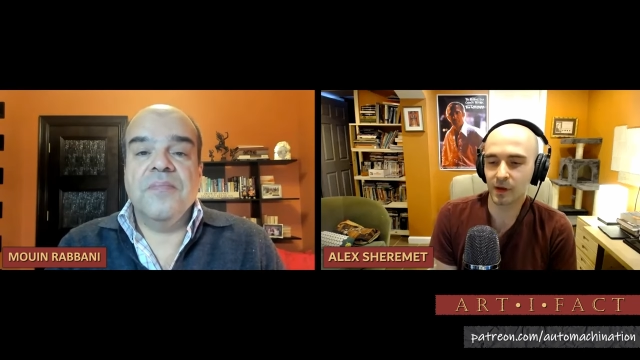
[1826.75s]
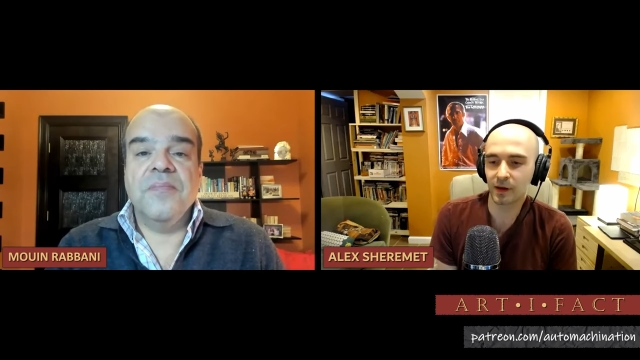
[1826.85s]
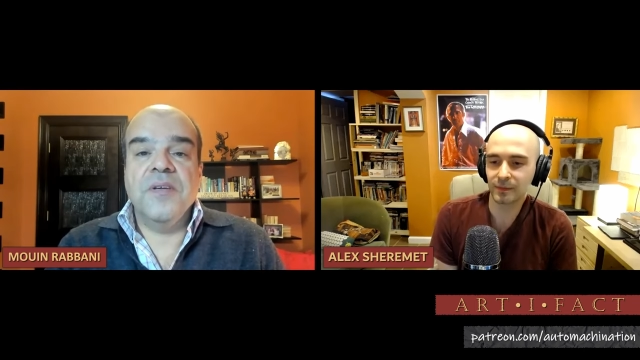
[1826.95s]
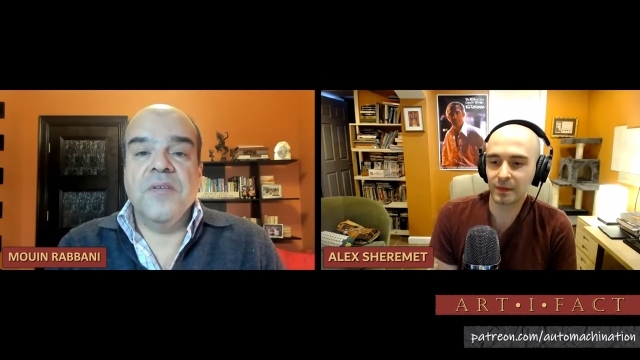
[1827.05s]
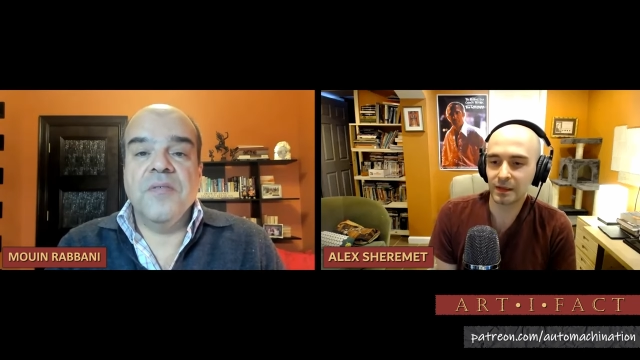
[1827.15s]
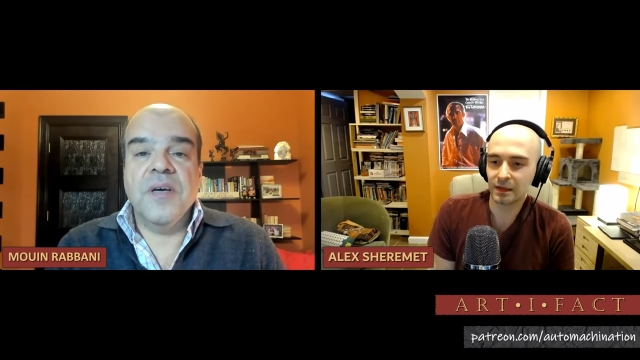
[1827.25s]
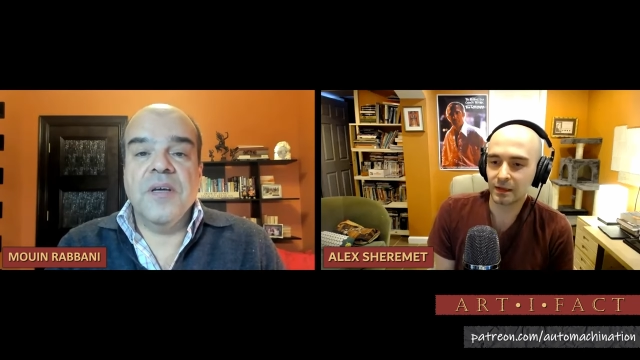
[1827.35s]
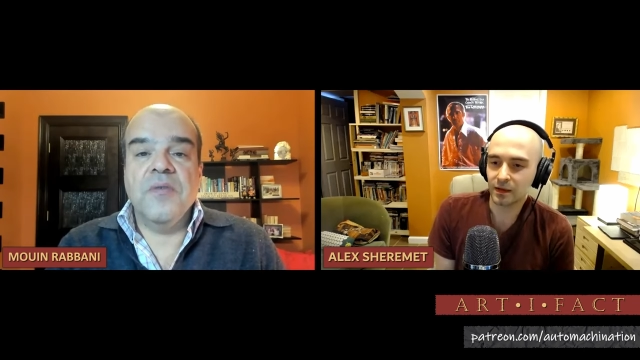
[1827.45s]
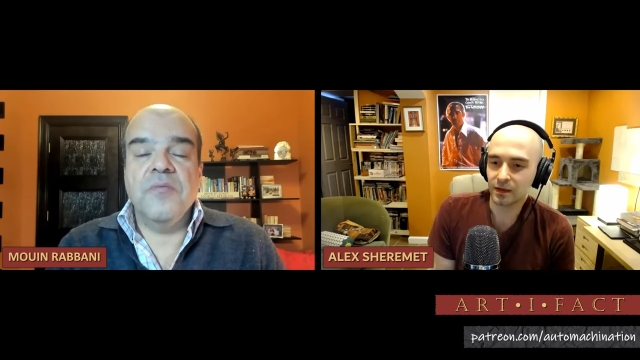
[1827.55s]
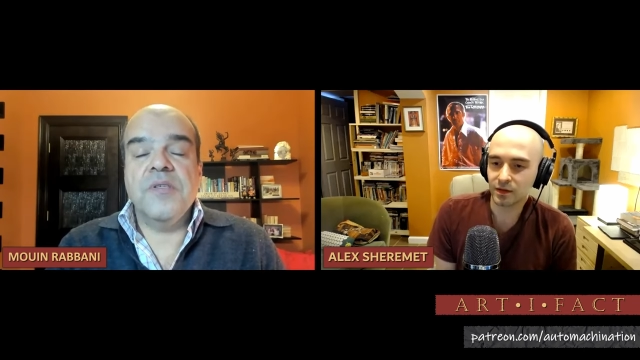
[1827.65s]
Speaker 1: Yeah.
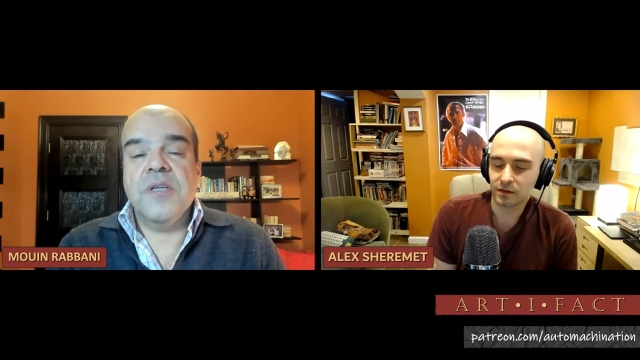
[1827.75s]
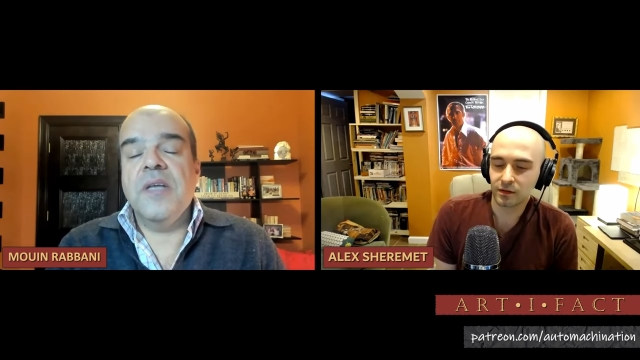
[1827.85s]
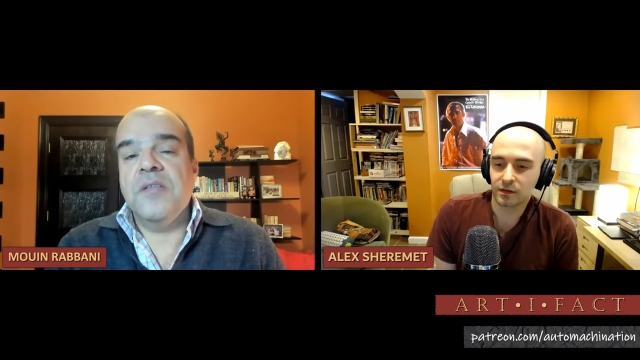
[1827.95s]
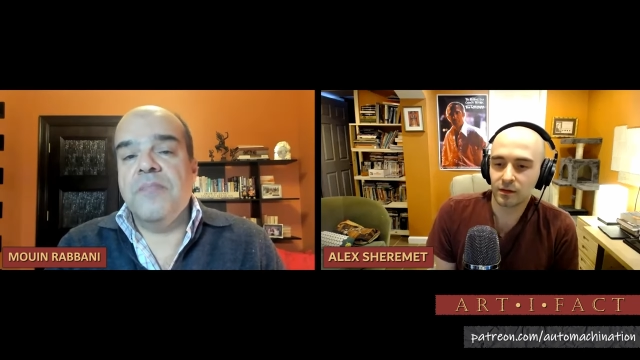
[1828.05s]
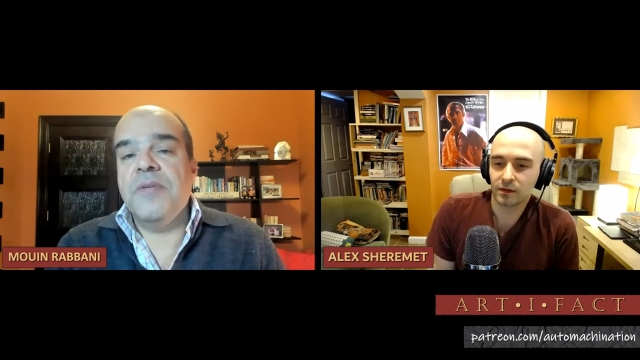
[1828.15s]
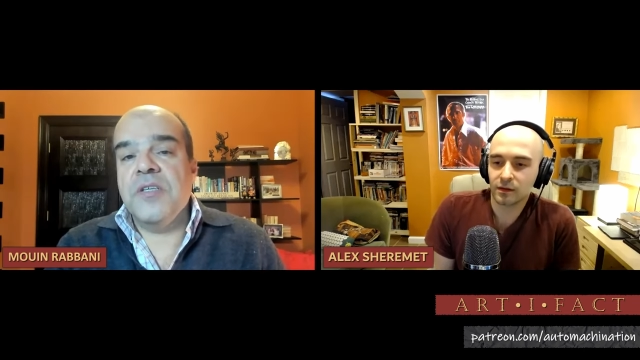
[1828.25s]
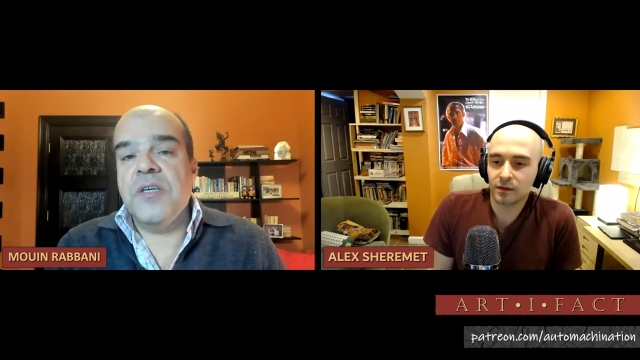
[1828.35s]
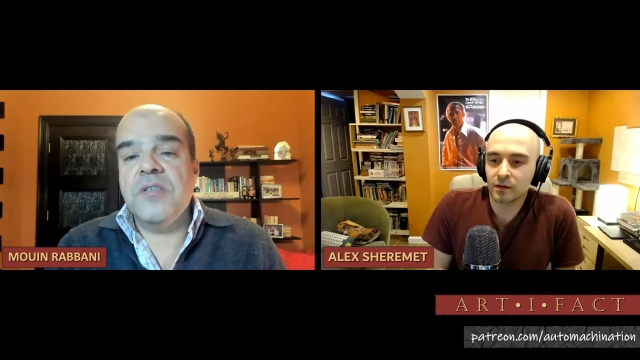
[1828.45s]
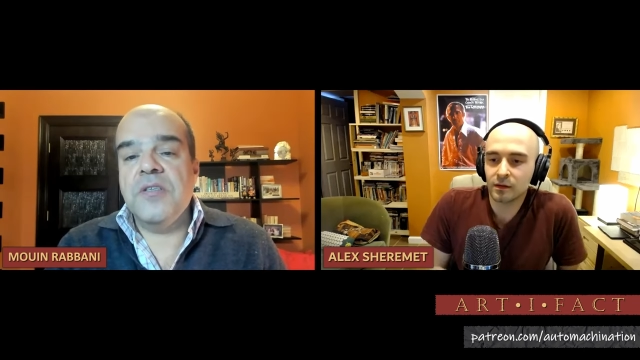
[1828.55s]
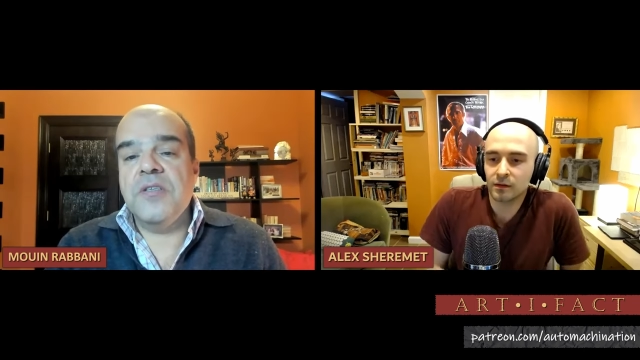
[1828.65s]
notwithstanding, but to
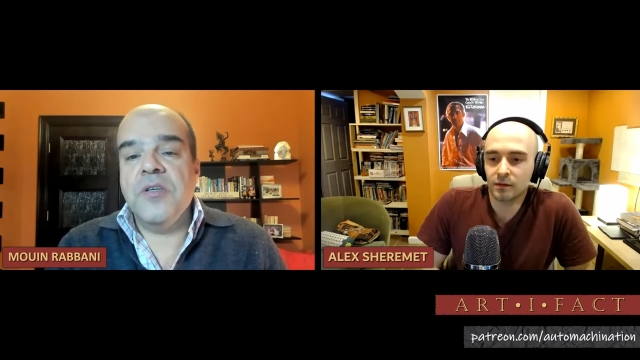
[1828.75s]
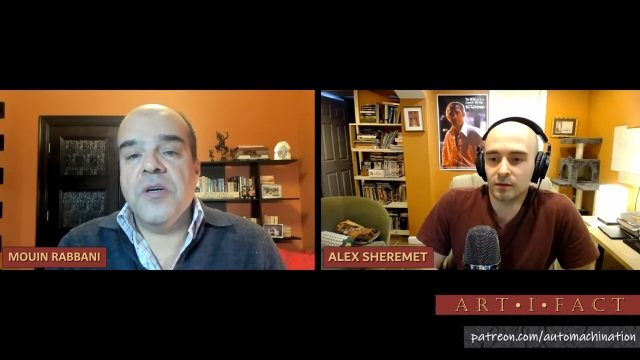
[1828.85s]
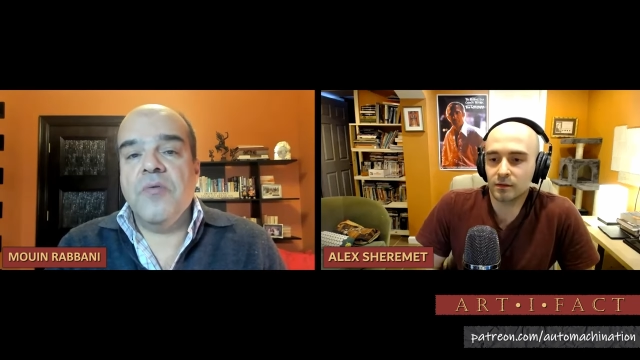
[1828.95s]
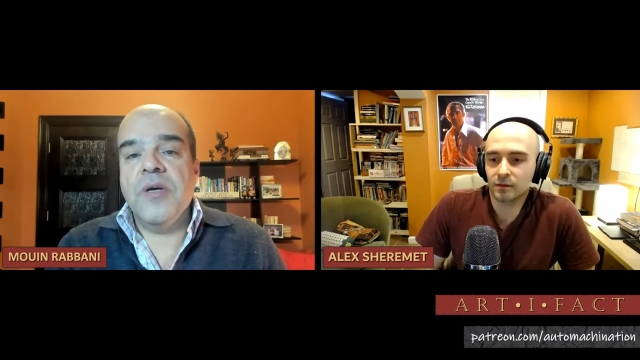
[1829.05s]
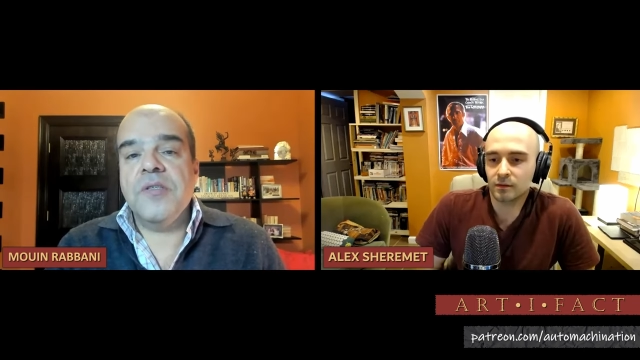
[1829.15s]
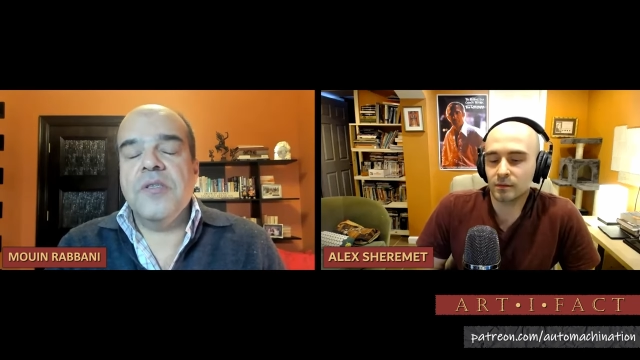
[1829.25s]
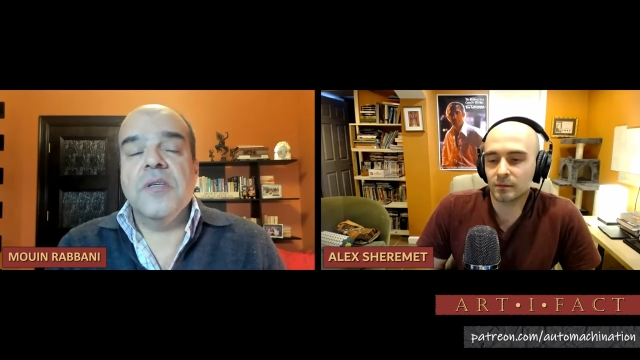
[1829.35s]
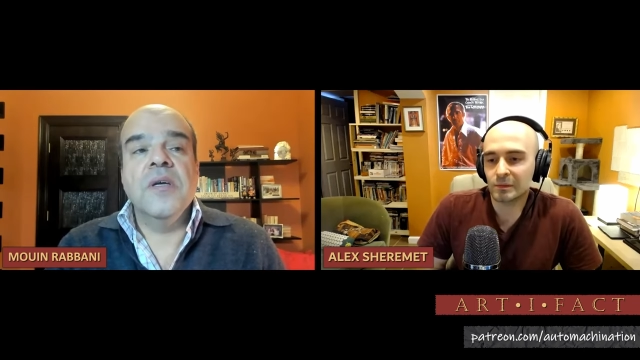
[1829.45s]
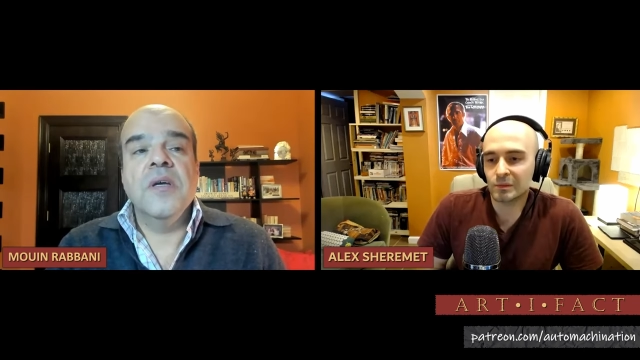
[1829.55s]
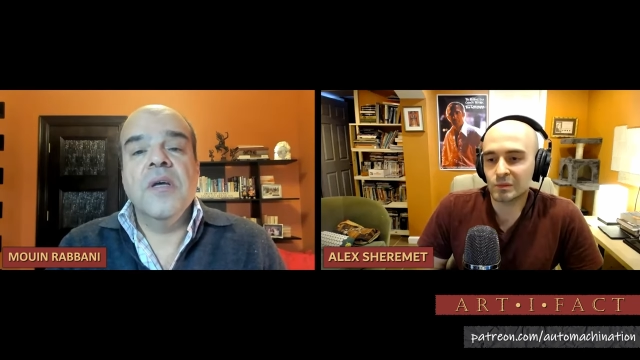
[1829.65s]
get to your
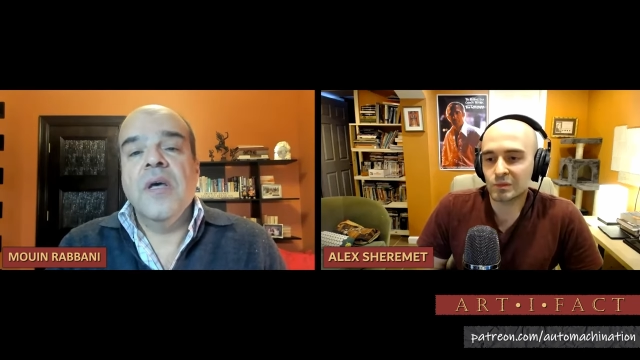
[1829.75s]
question,